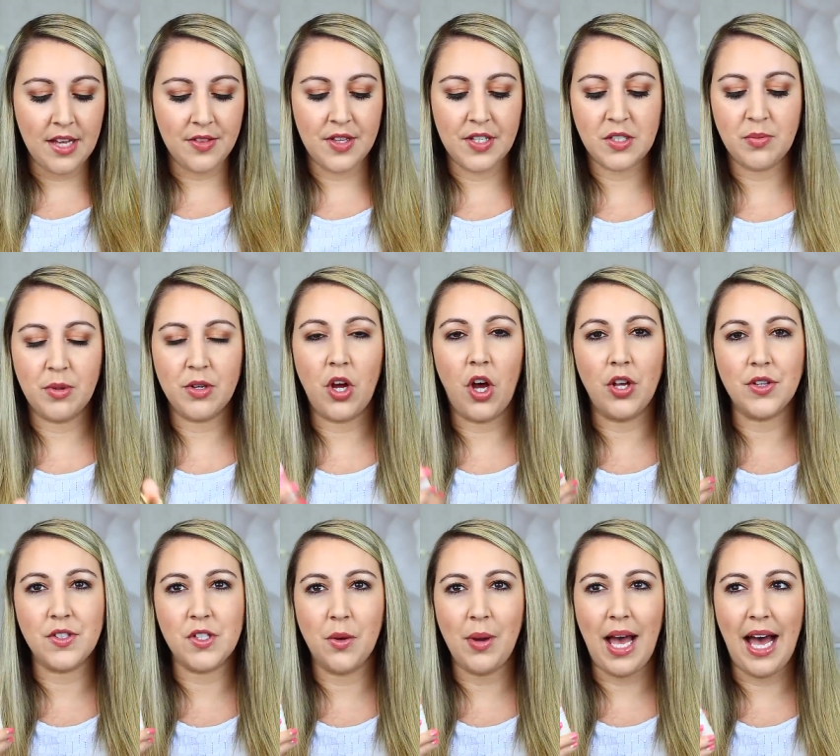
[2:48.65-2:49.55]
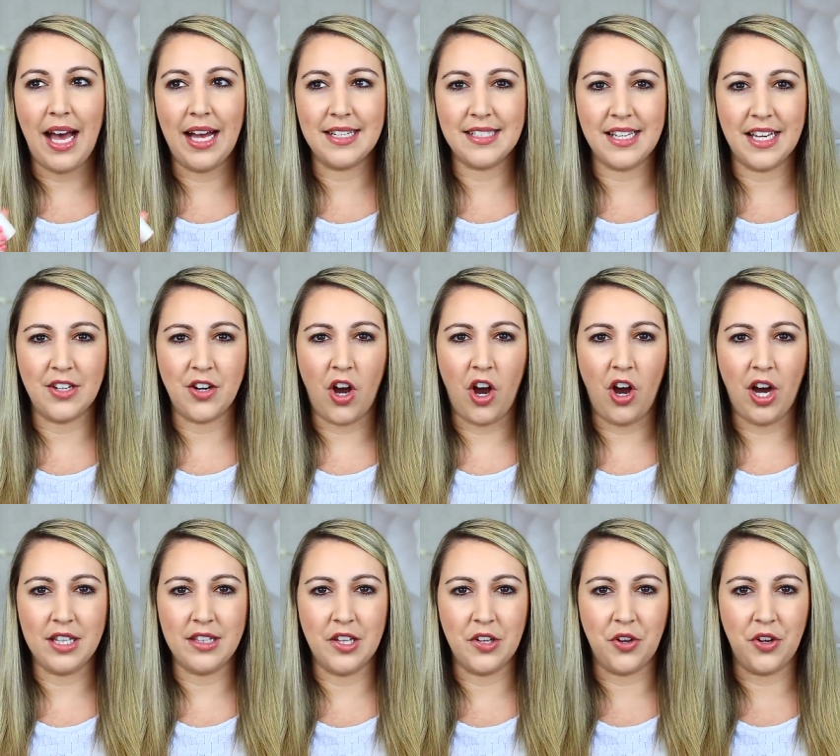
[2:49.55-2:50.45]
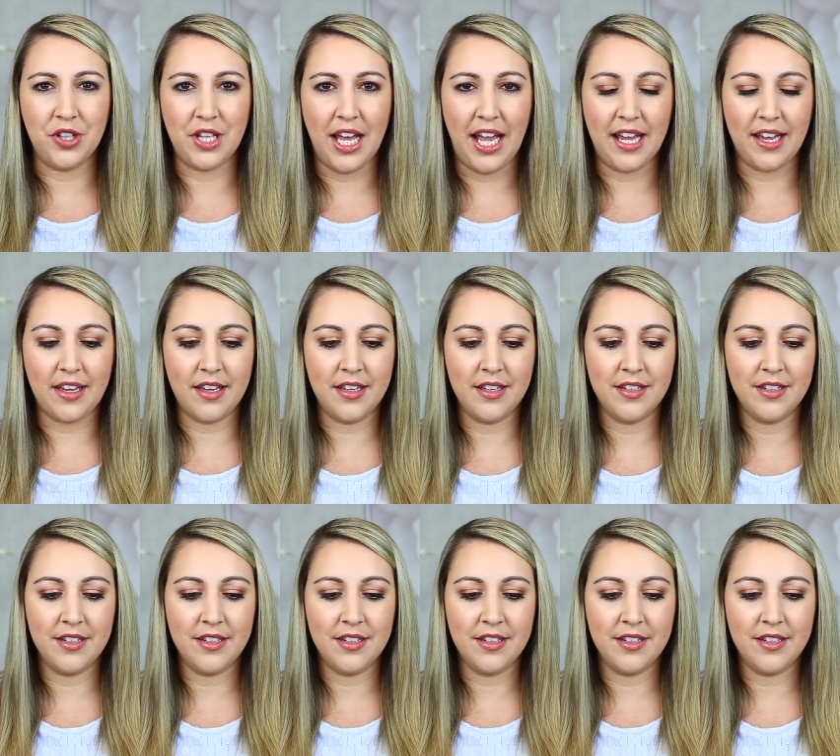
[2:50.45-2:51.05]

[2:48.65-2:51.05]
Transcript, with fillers: This one also has an odd little like